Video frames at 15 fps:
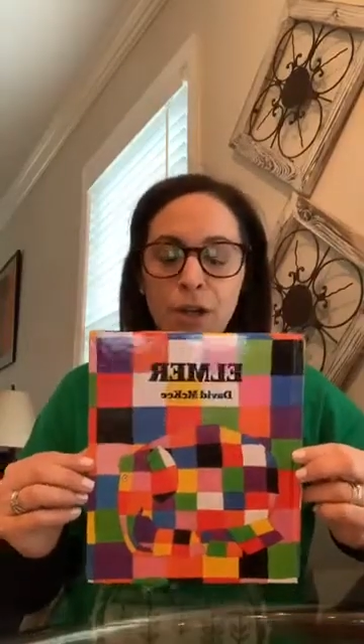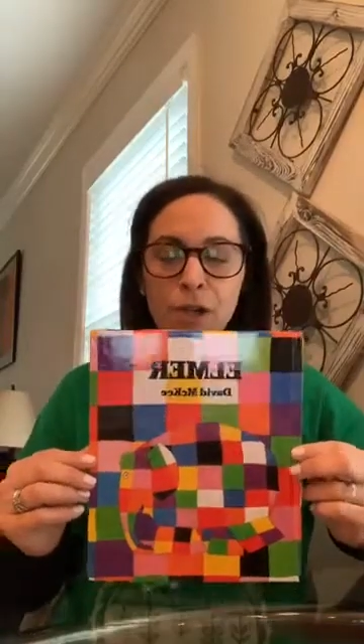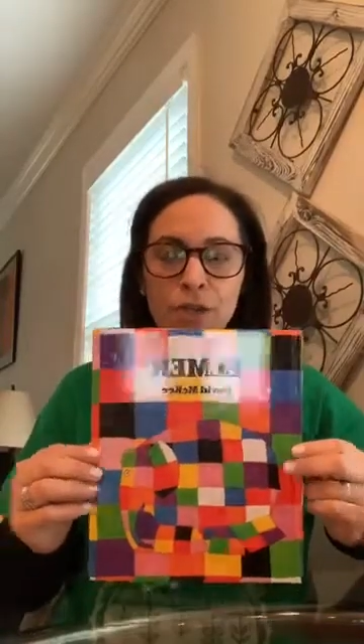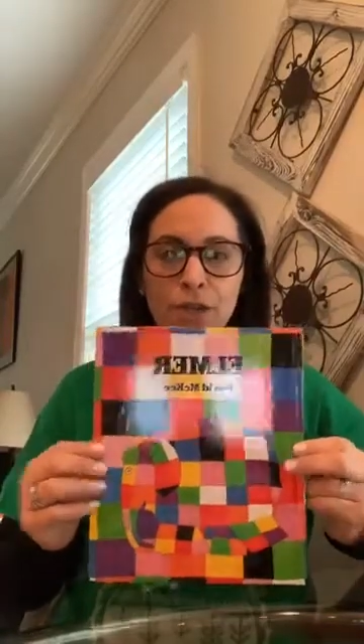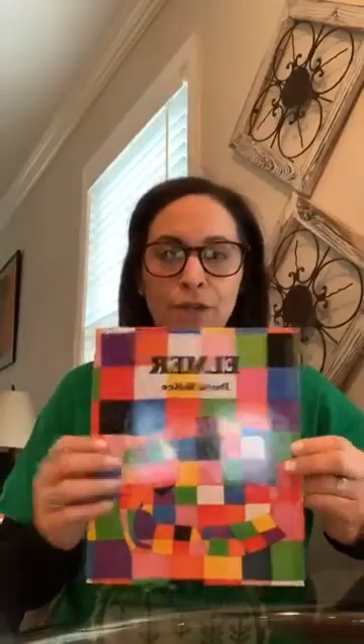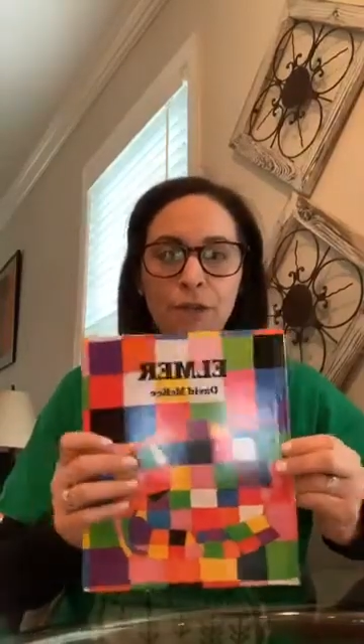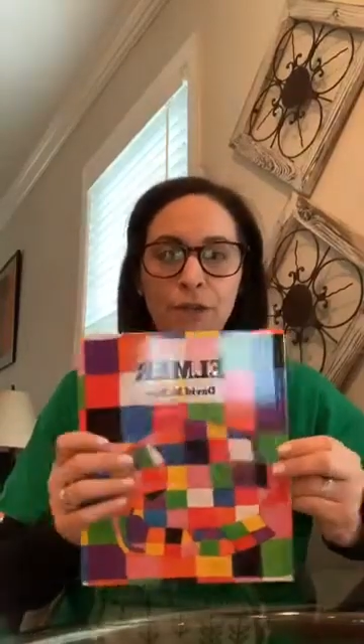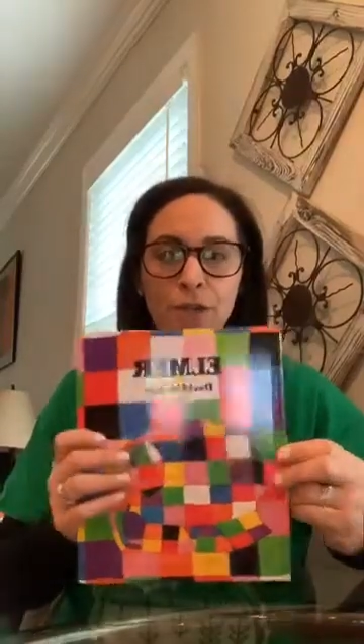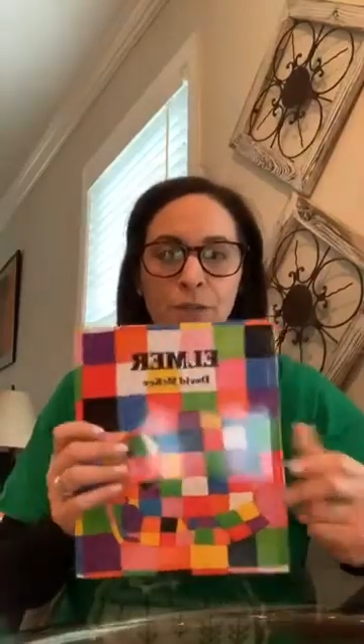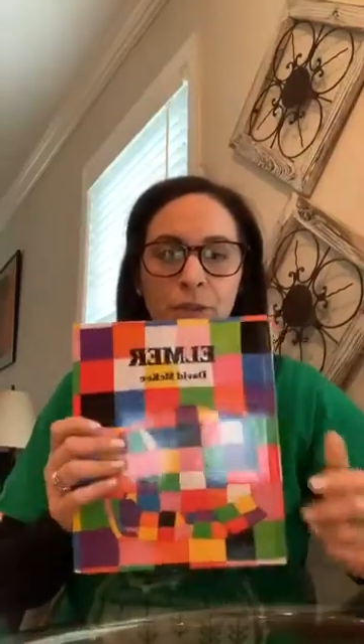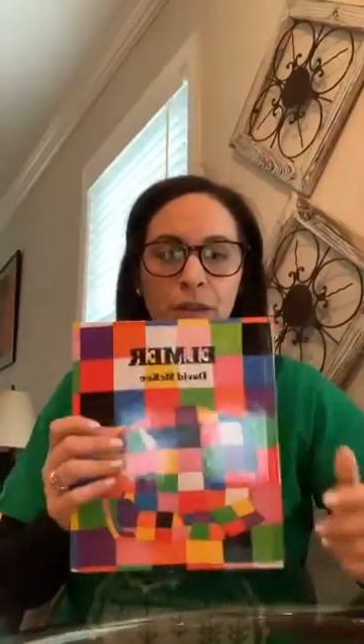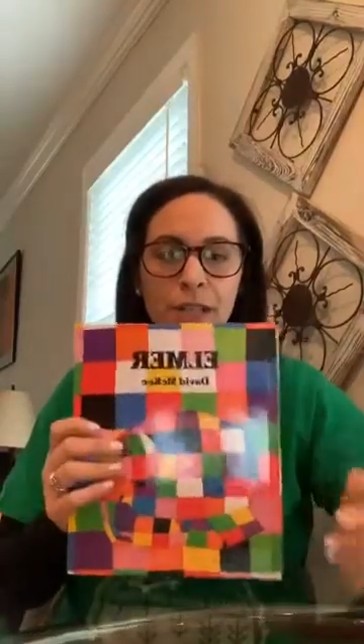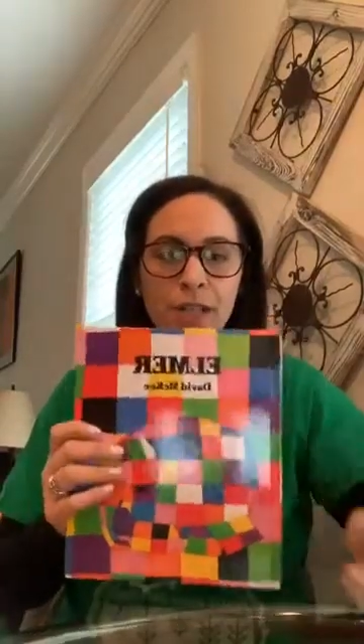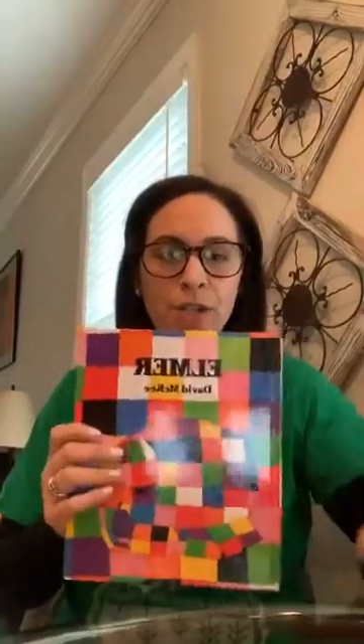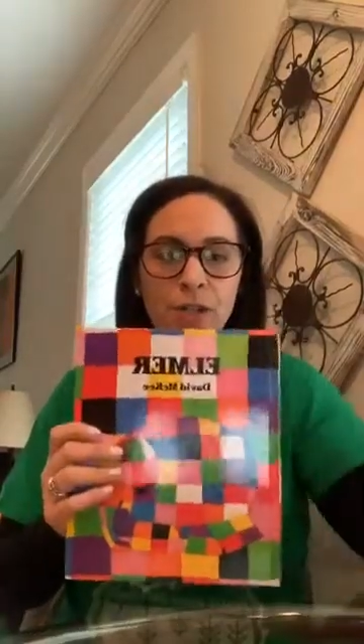So first we'll
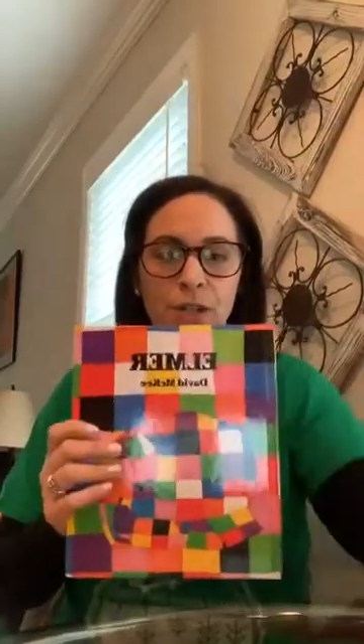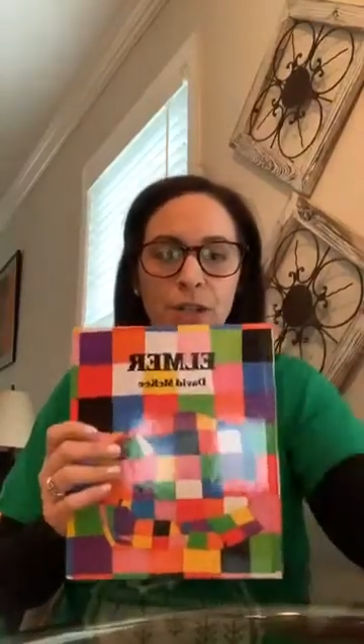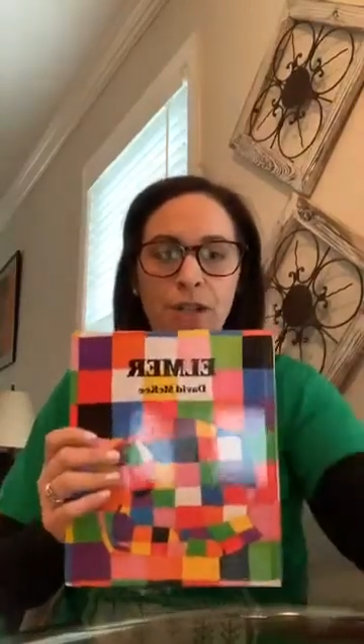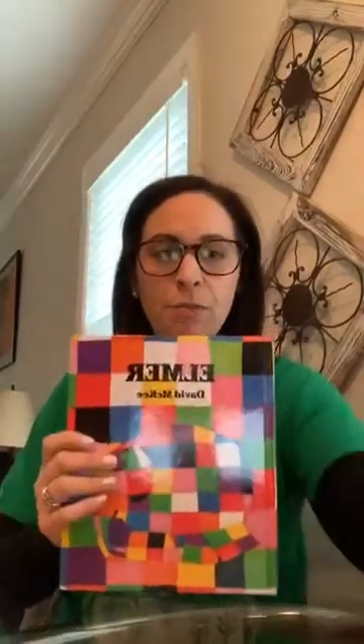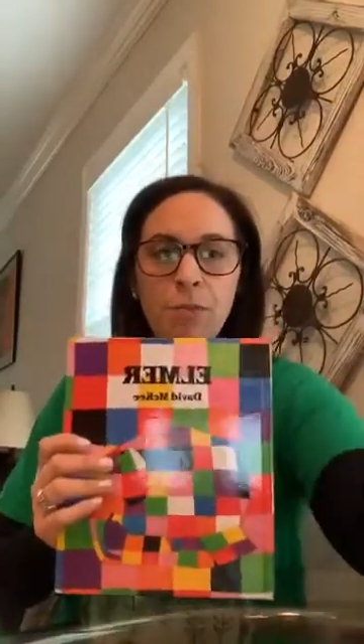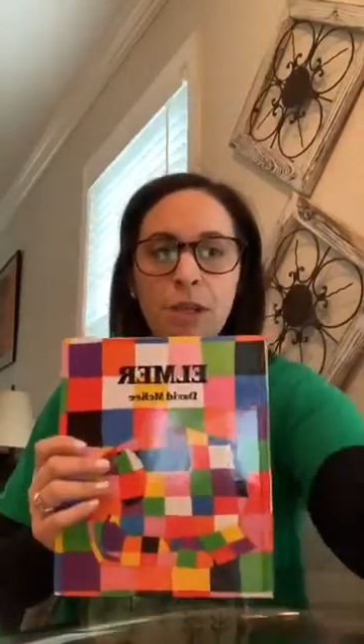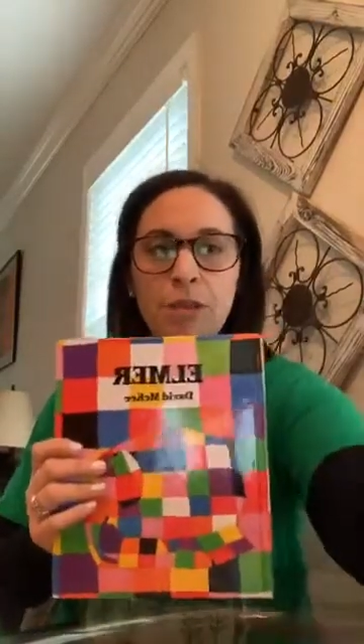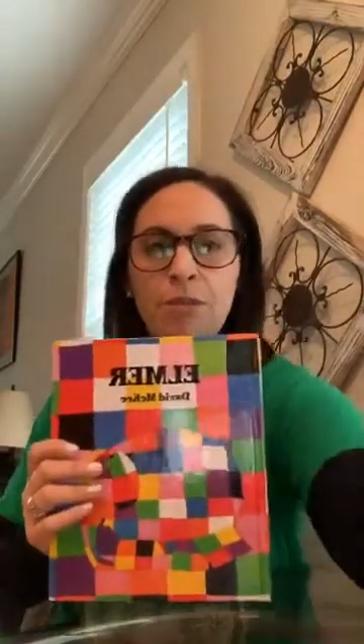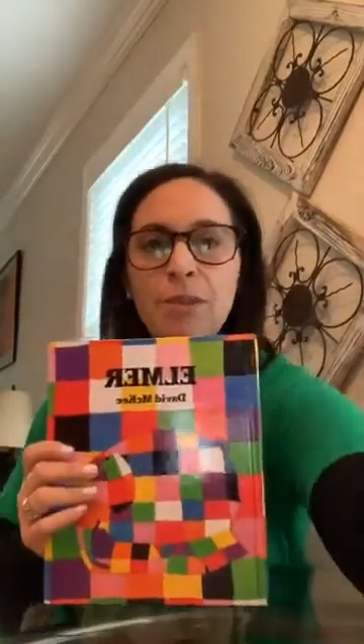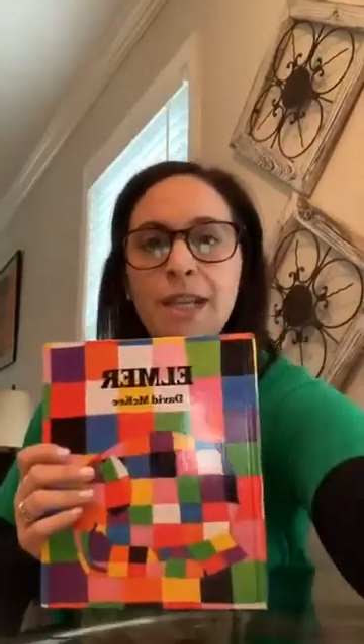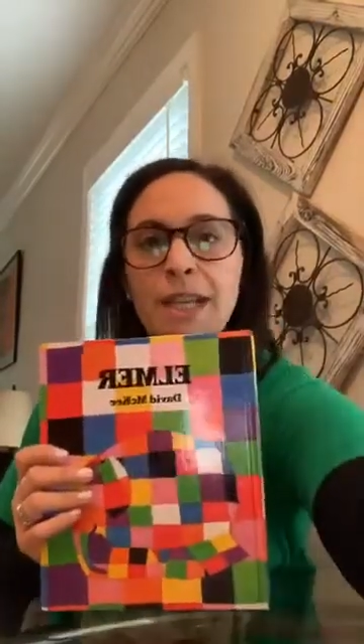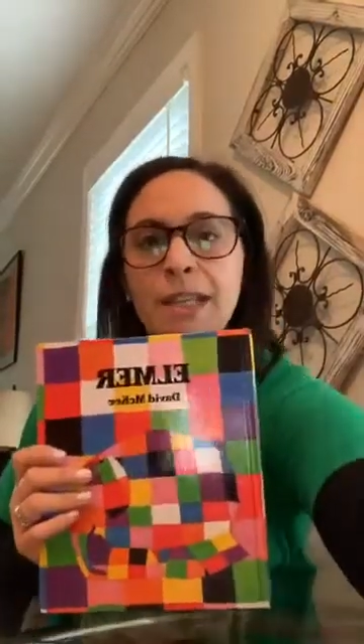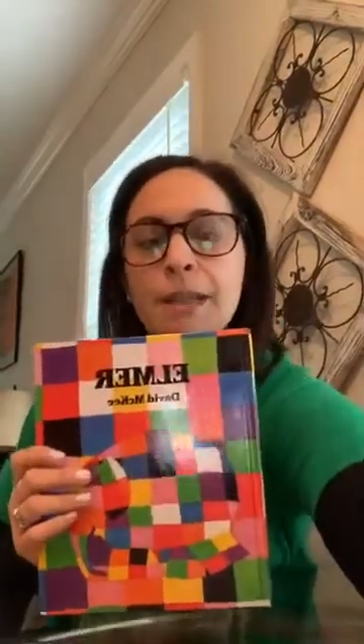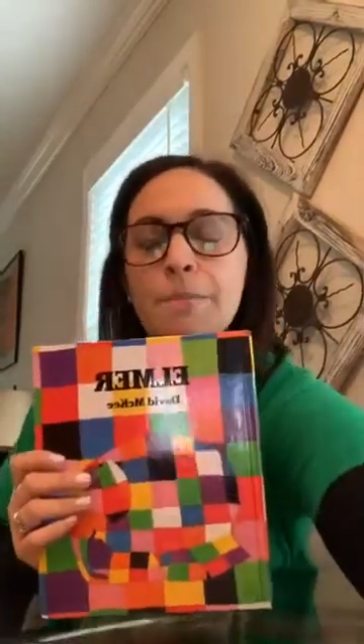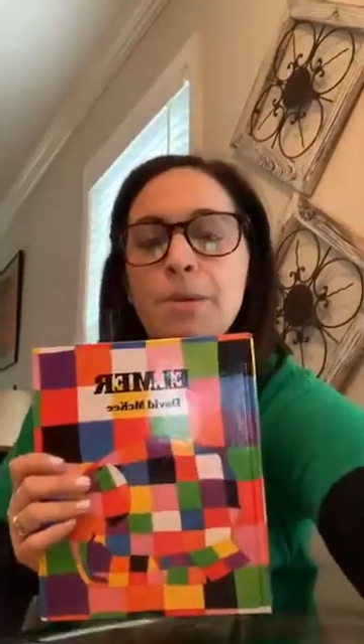get started with
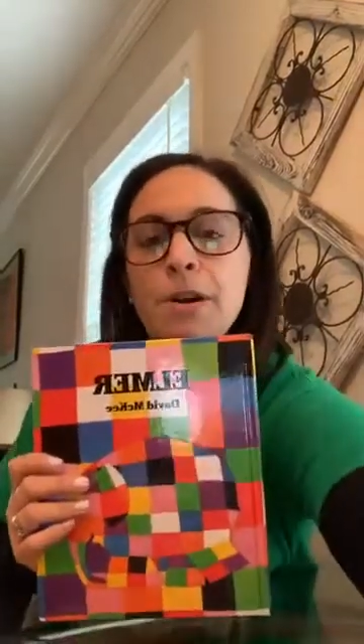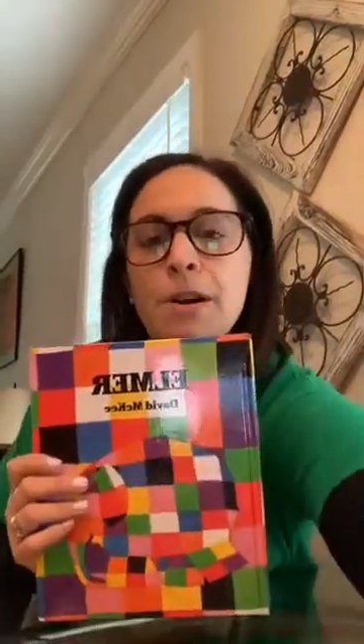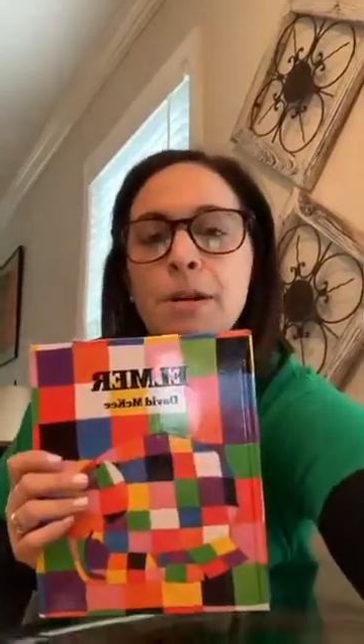reading the book.